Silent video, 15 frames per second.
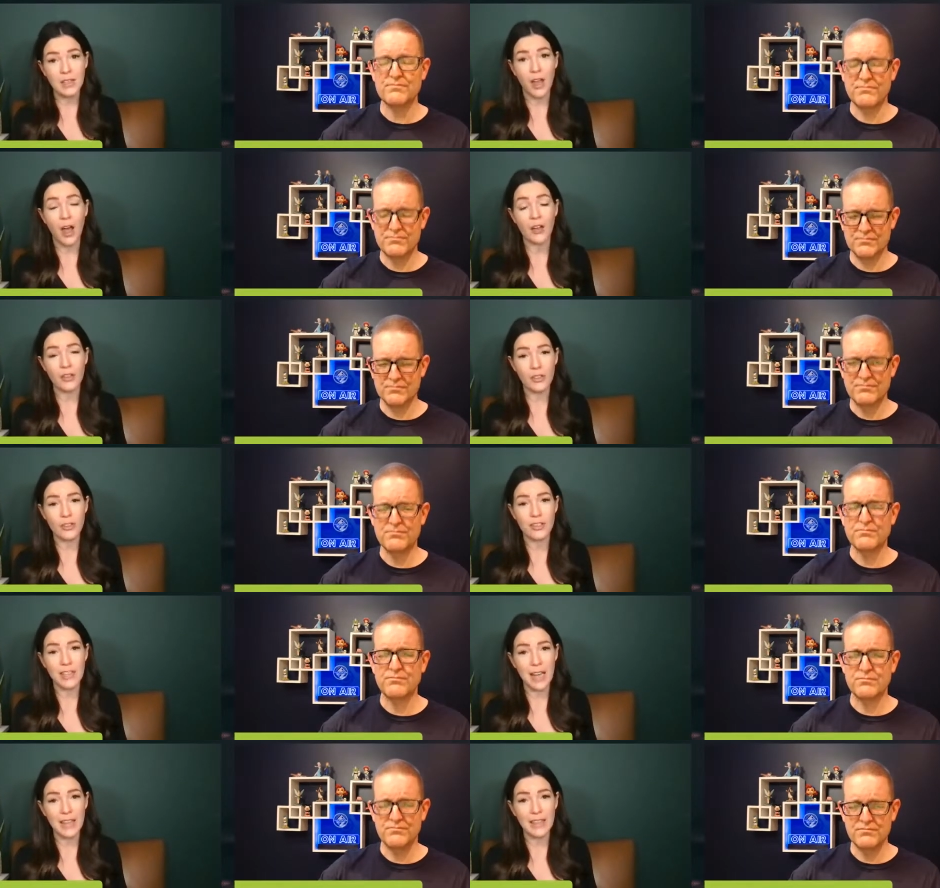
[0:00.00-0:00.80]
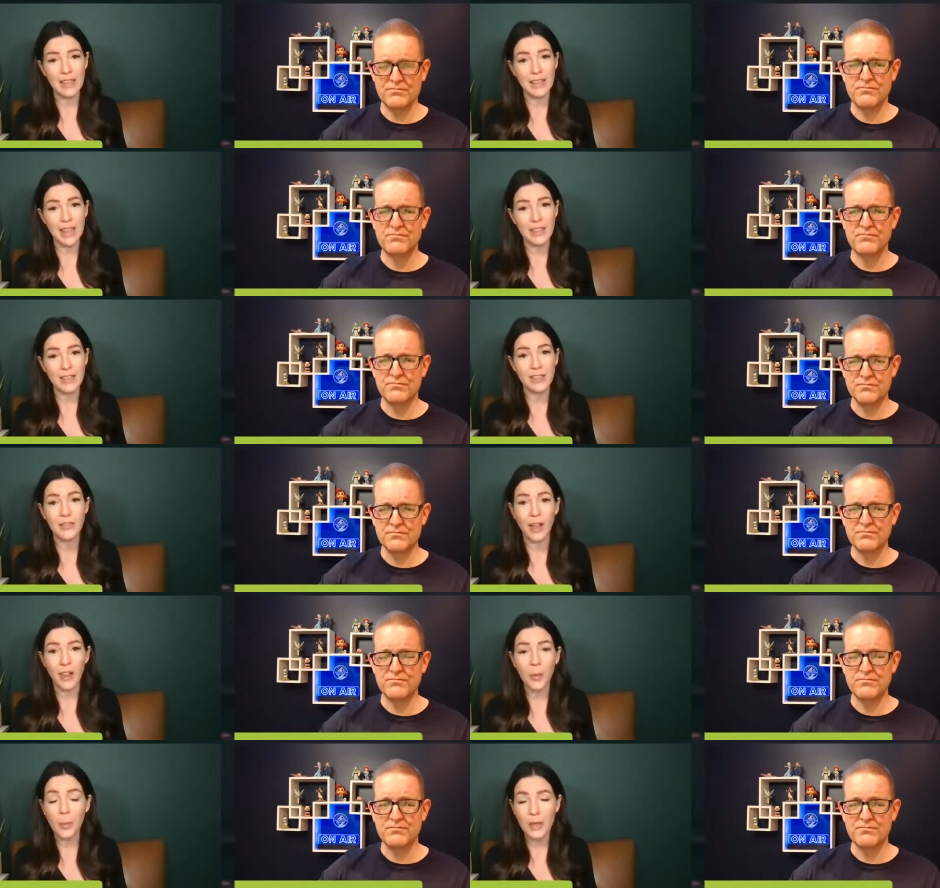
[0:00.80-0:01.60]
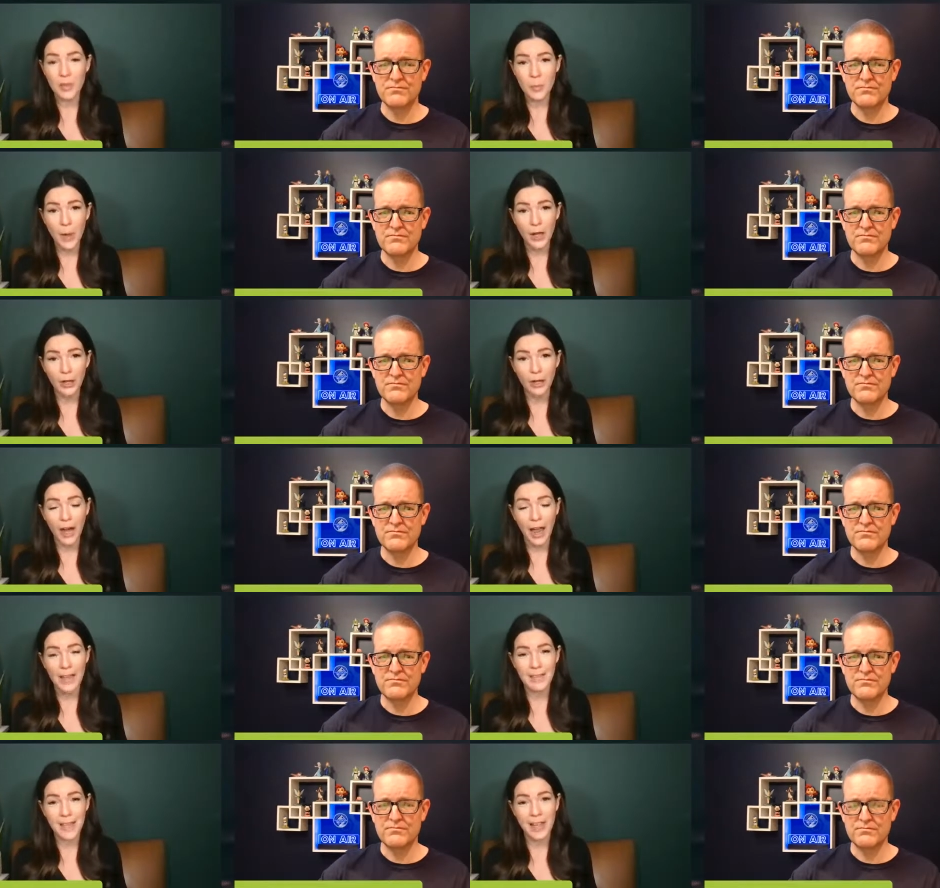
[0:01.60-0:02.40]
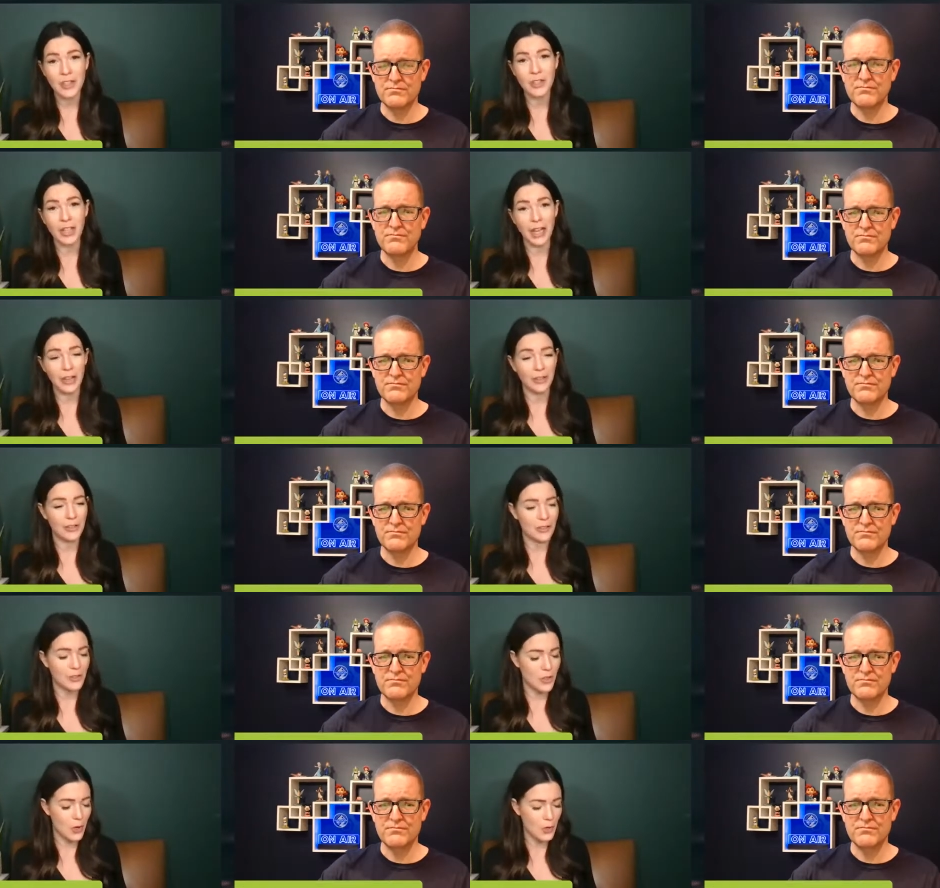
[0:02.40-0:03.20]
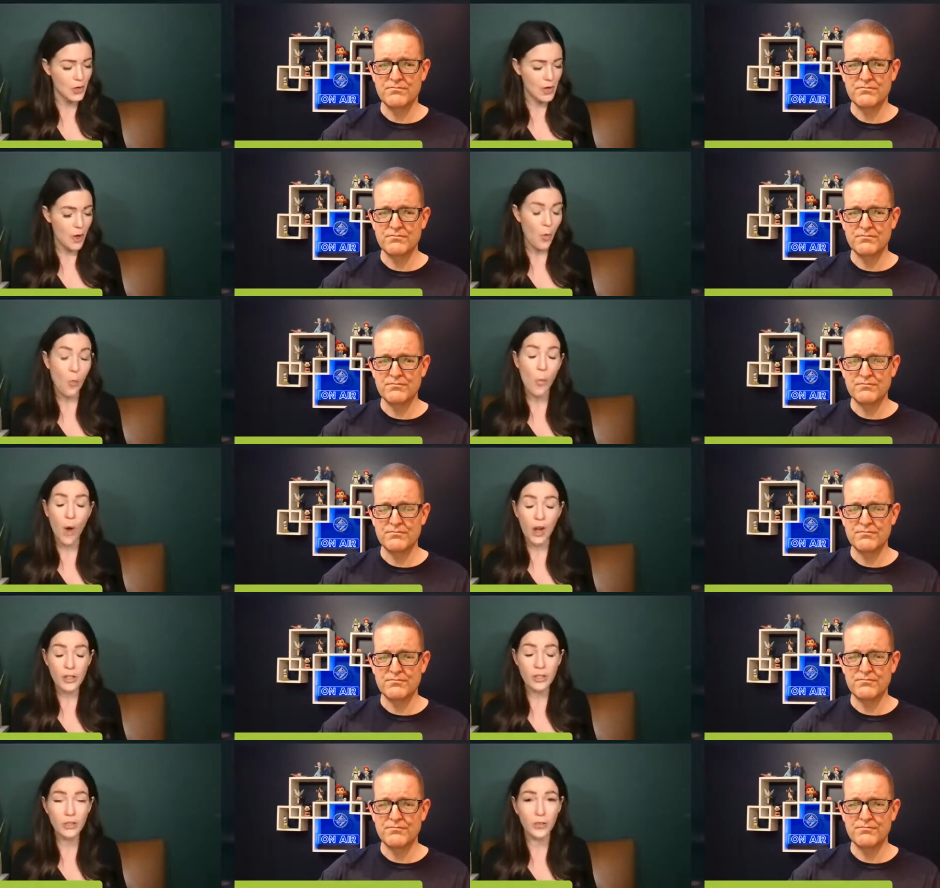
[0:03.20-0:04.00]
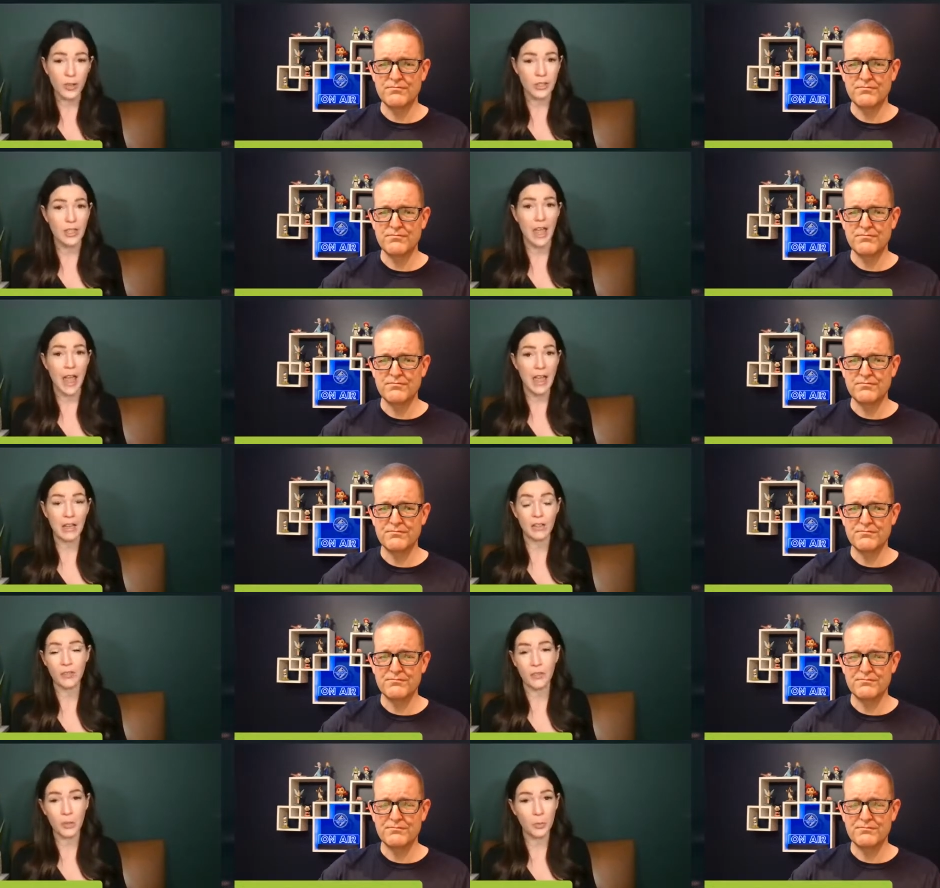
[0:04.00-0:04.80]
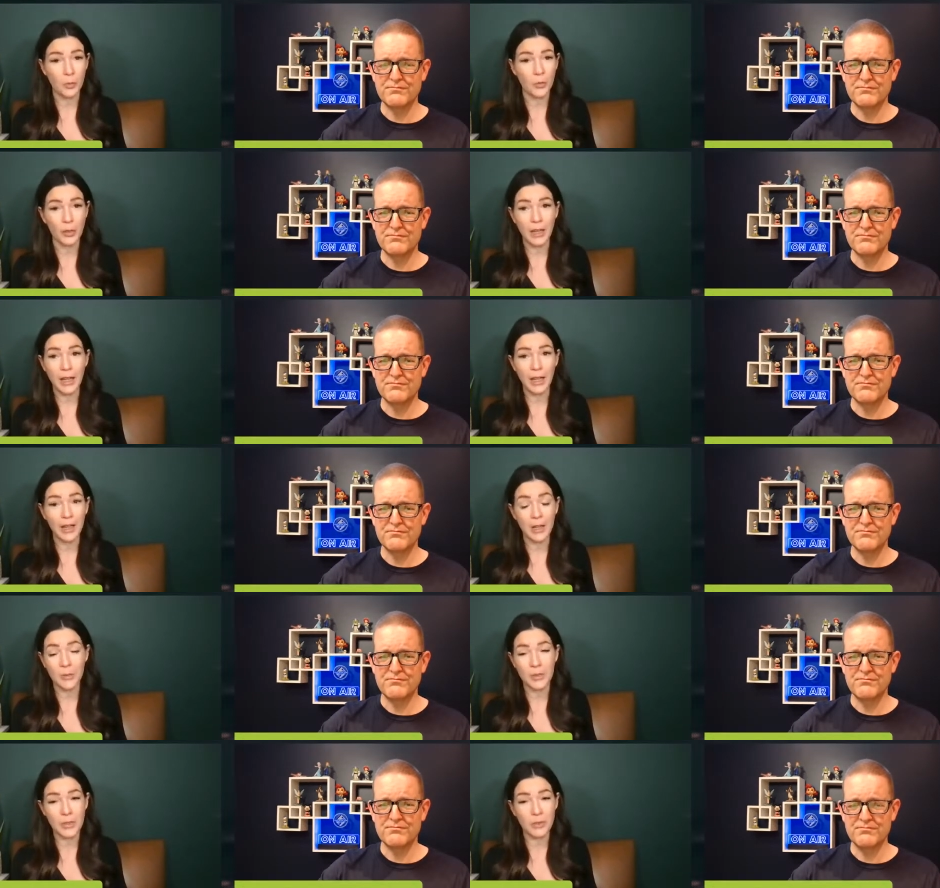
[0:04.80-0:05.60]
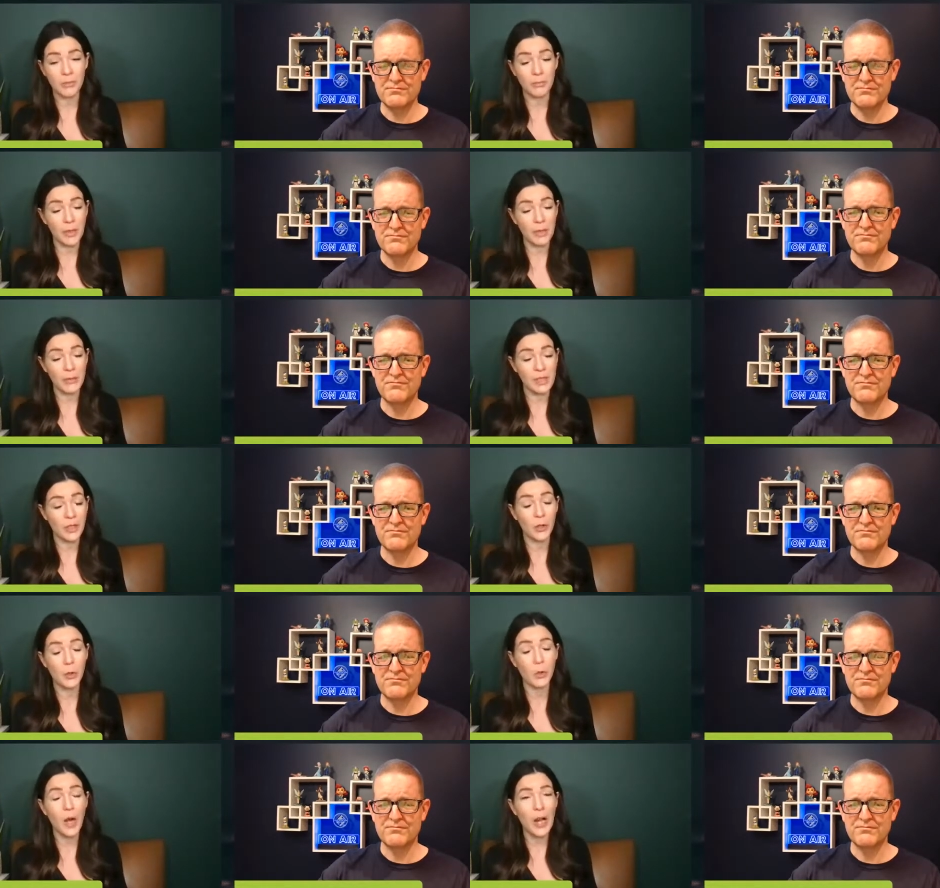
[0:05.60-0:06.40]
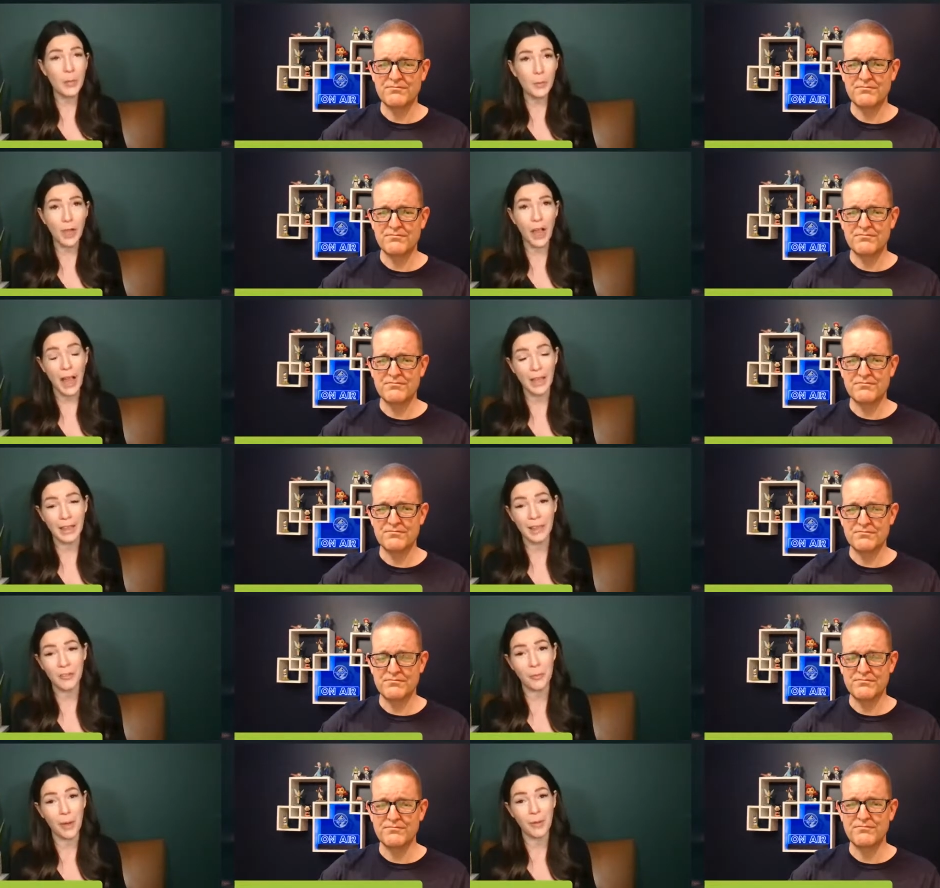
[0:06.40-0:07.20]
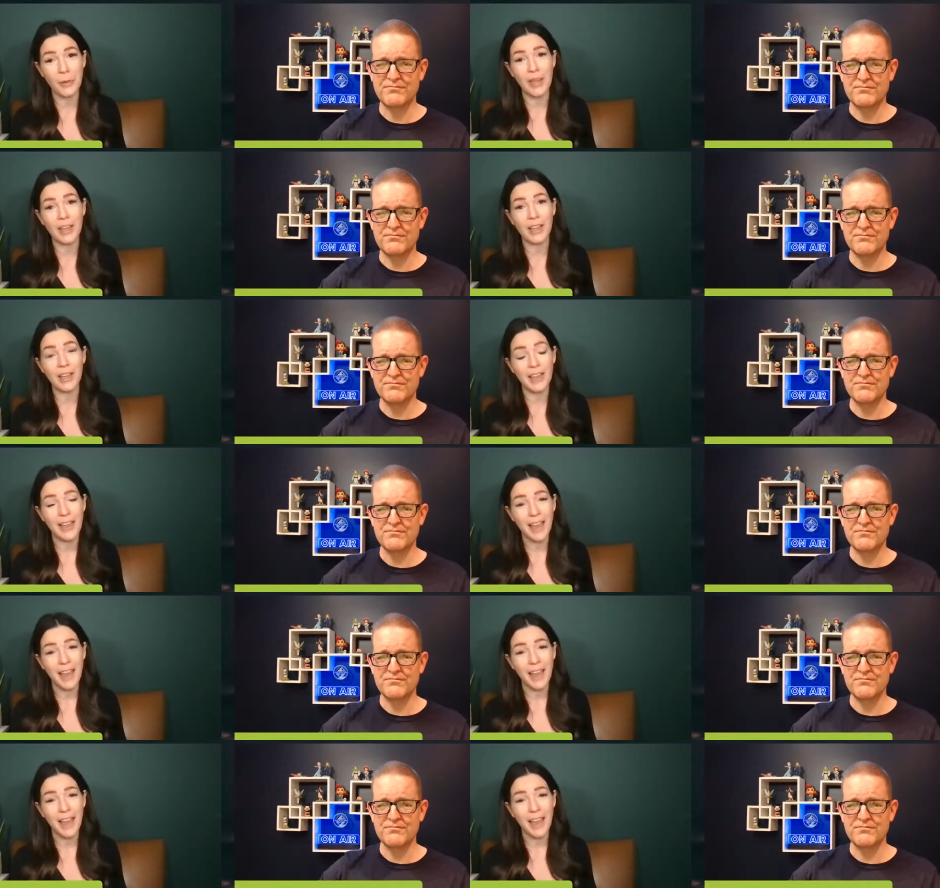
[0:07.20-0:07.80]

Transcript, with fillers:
Speaker 1: to understand that they develop us better as educators. So wonderful to interview Maria. It was a it was an incredible highlight of my week